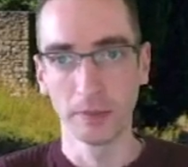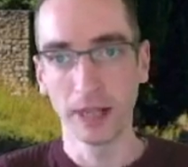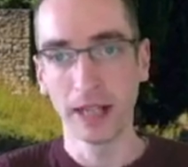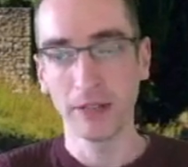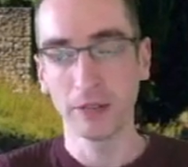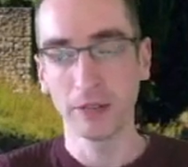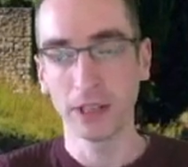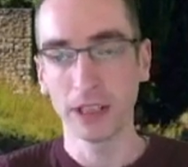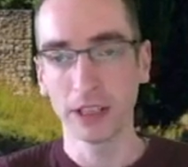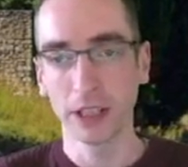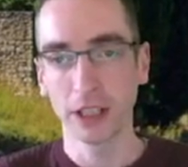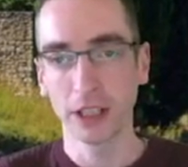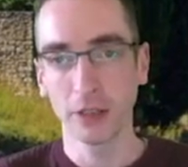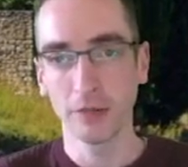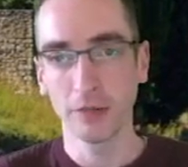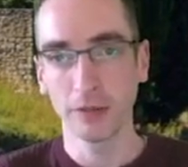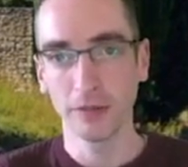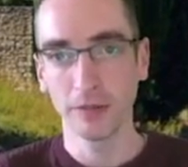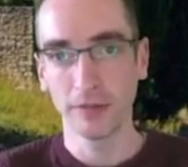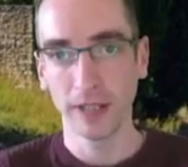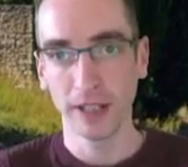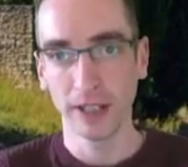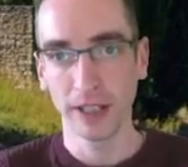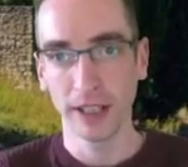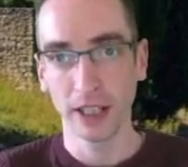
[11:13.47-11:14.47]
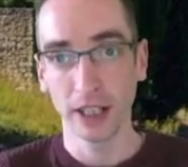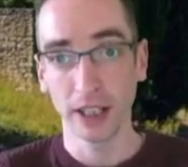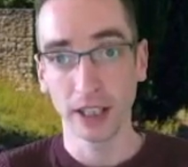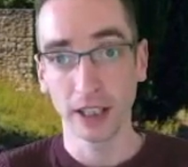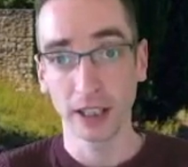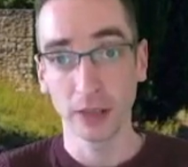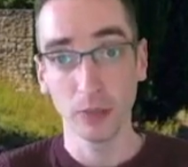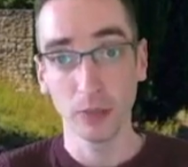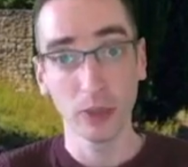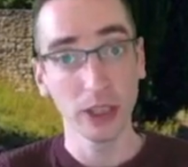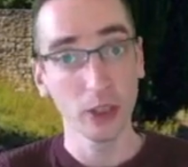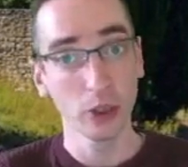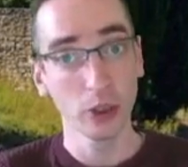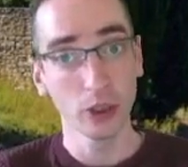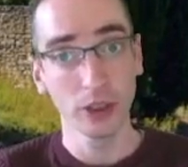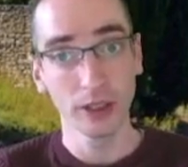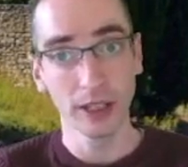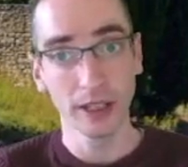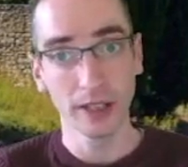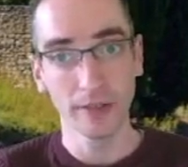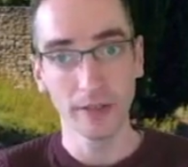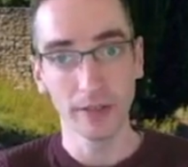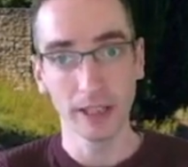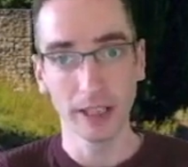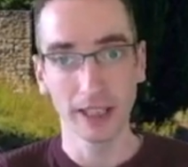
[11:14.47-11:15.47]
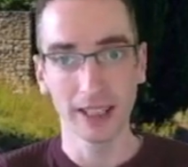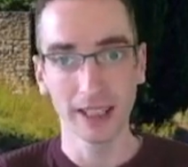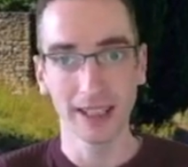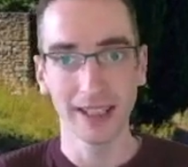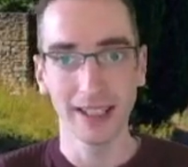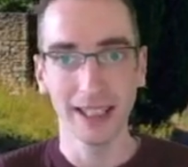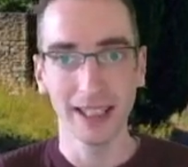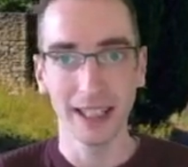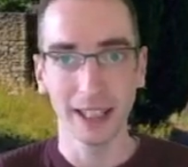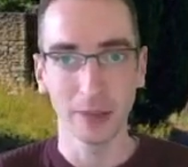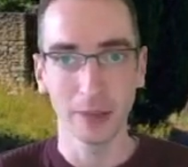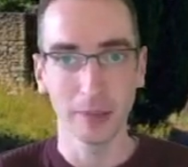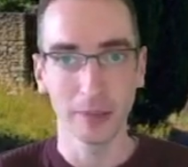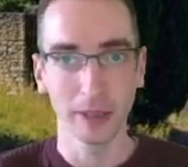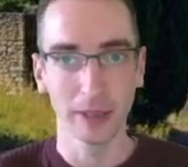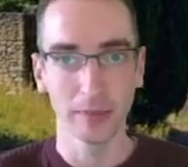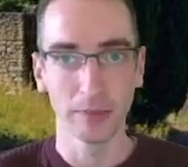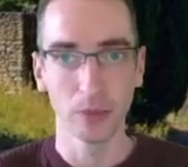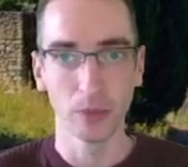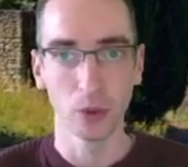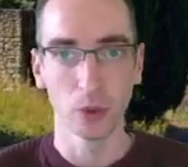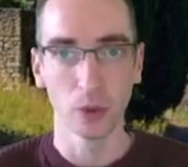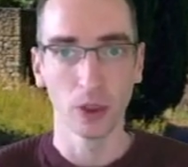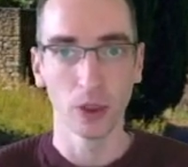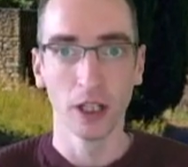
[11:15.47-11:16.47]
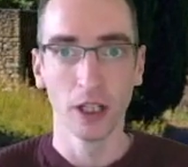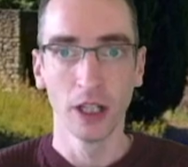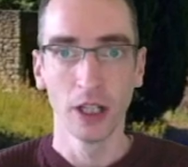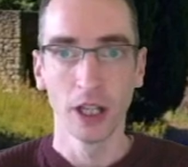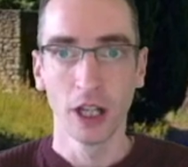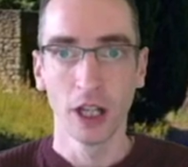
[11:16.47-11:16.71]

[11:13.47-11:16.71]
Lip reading: Bounces over very nicely. We could have given it a little bit more